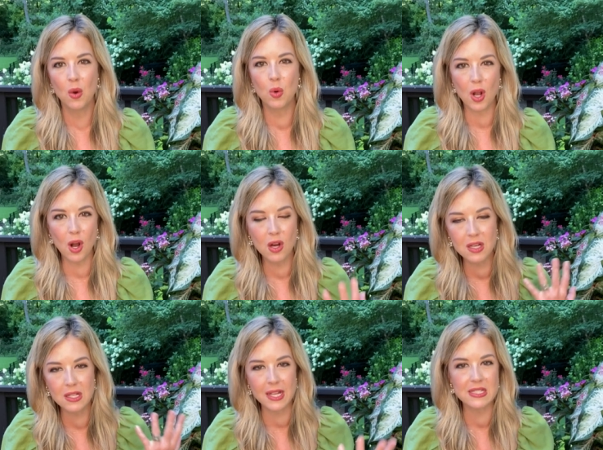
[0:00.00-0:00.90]
we're all
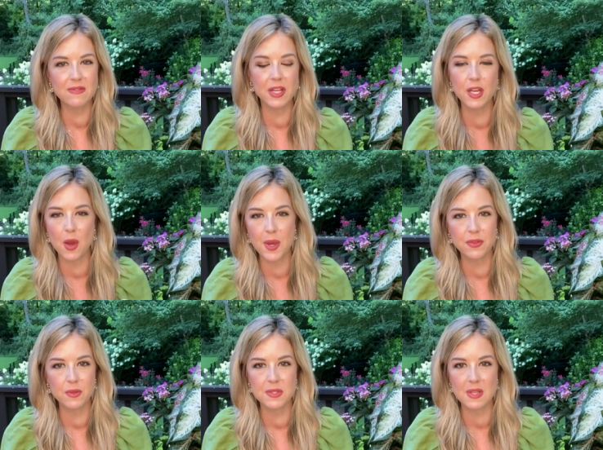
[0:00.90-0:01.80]
collectively going
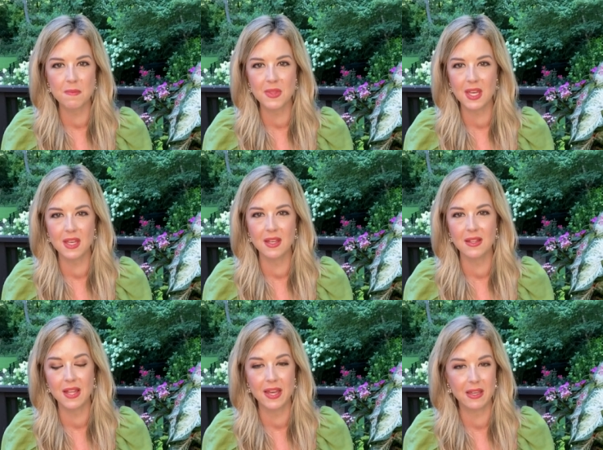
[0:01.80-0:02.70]
through something
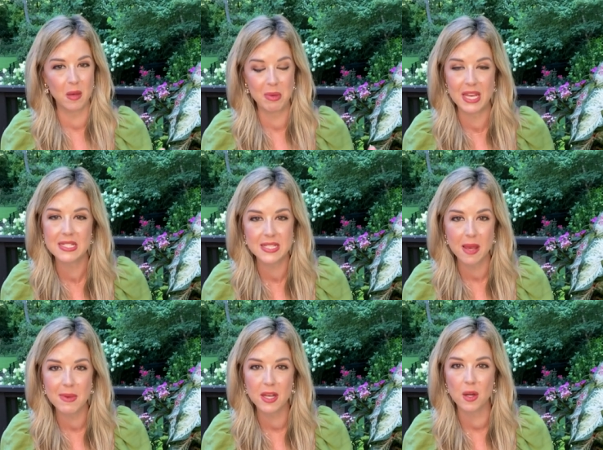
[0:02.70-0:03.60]
like a
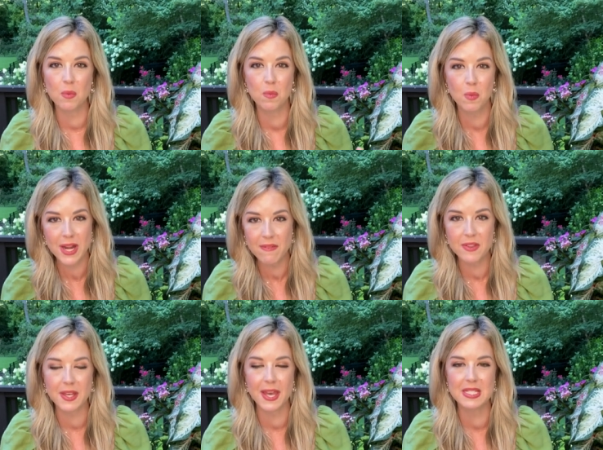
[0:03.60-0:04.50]
pandemic or whatever
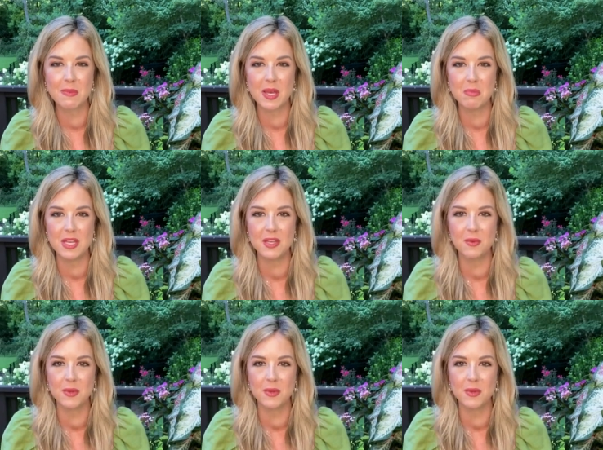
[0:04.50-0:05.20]
the case might be,